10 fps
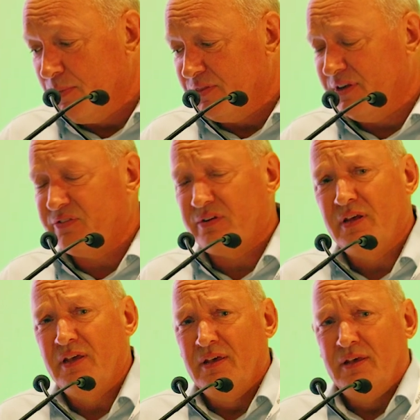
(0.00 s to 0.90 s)
But this
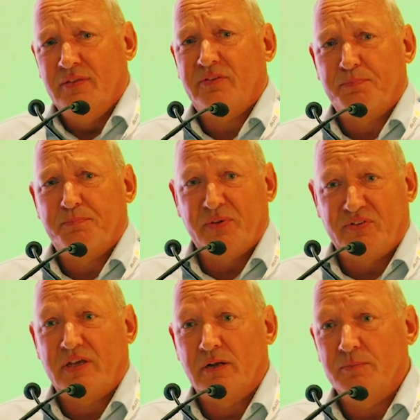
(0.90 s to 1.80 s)

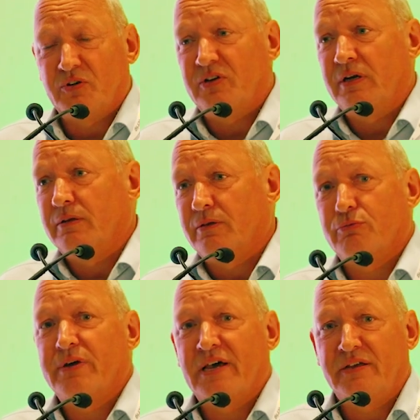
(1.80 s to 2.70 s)
particular machine, the
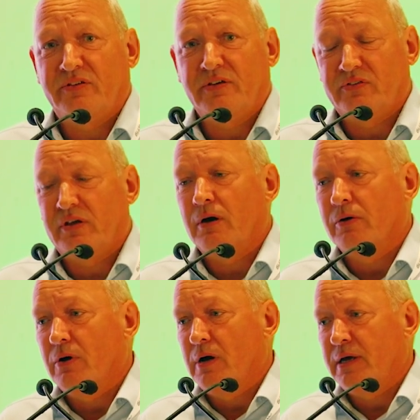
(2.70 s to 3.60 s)
380
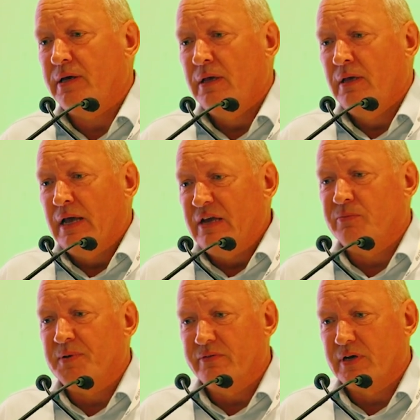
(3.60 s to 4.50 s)
CRI,
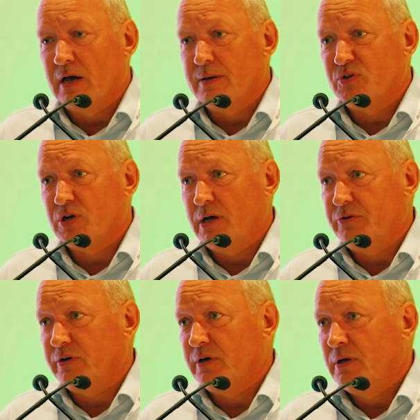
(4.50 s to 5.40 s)
is a bit of a game
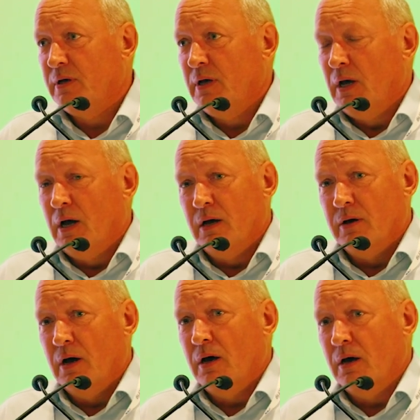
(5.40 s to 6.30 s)
changer
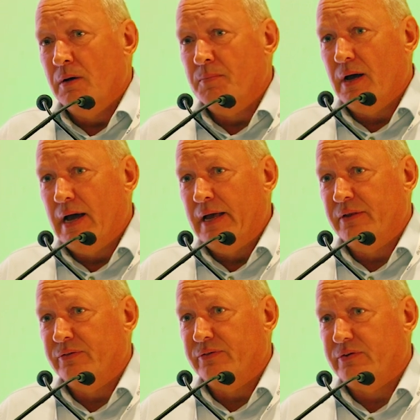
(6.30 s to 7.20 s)

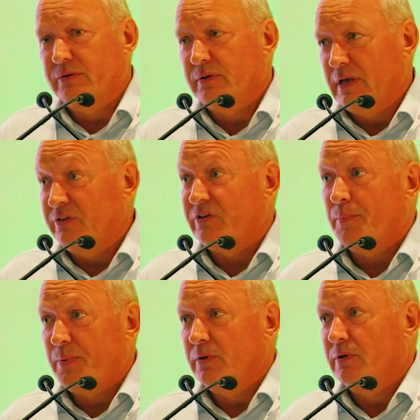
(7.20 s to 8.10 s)
and is
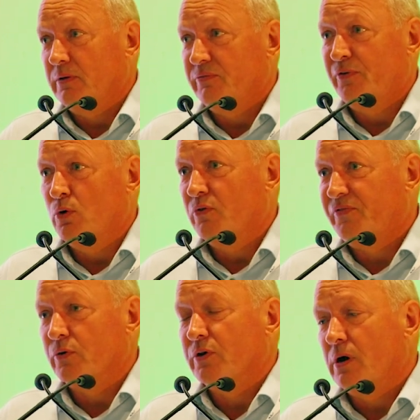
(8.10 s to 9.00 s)
up at
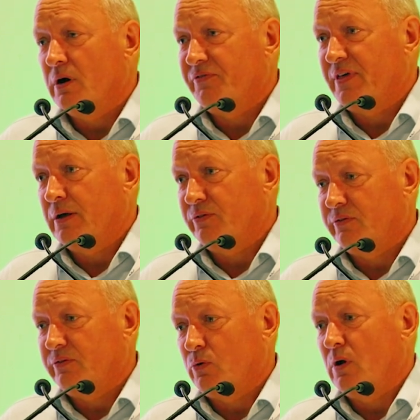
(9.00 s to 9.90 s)

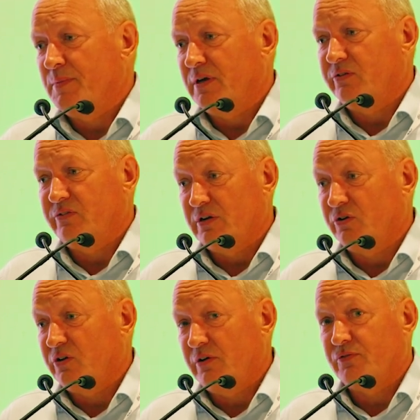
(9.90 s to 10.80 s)
4,500 square meters in
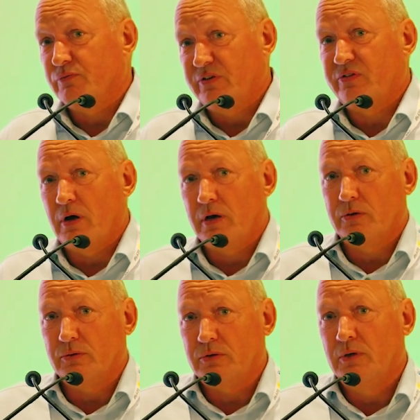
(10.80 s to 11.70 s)
a shift,
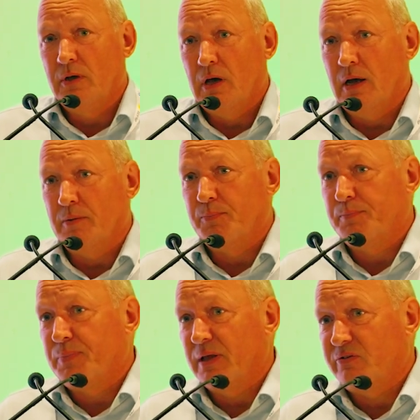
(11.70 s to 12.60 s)
recycled and
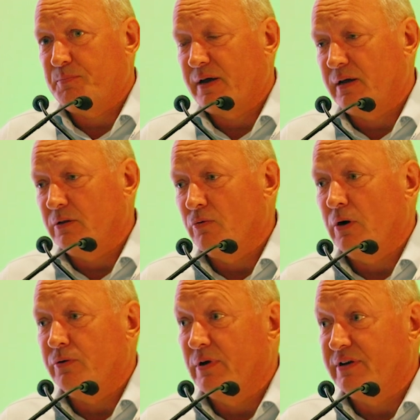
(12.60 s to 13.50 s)
placed back in the
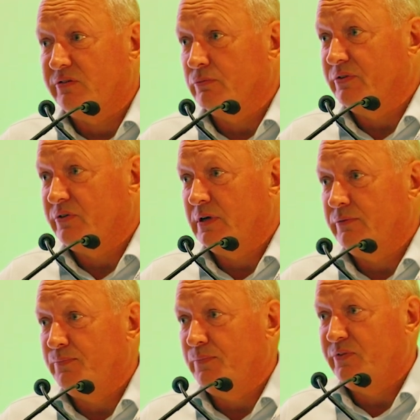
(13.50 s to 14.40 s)
road, ready to
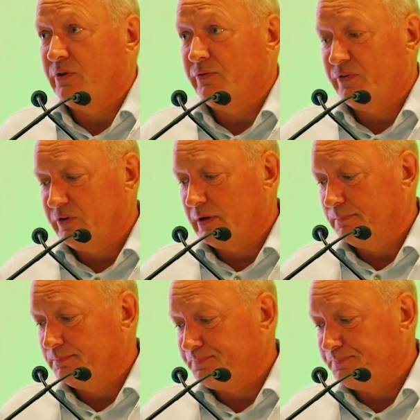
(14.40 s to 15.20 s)
receive surface oil.